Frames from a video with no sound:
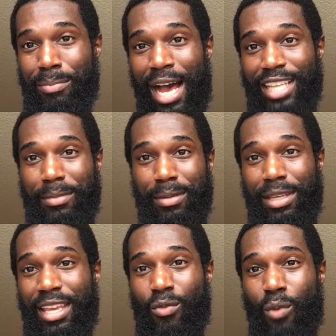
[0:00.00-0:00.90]
possibly
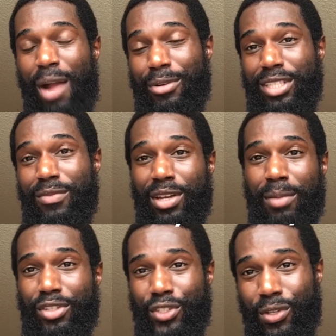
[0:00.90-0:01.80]
being wide receiver
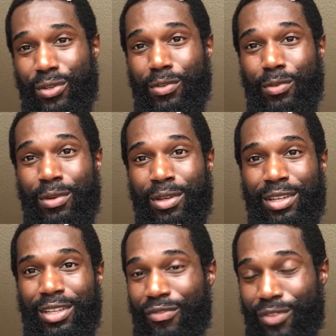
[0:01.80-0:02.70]
number two,
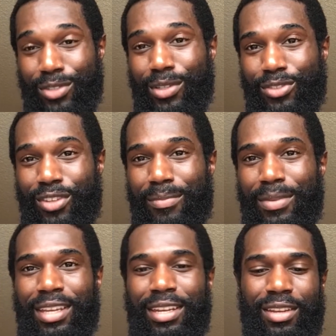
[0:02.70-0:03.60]
a first round draft
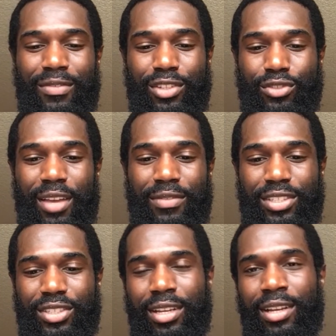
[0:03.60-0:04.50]
pick in the NFL draft this year.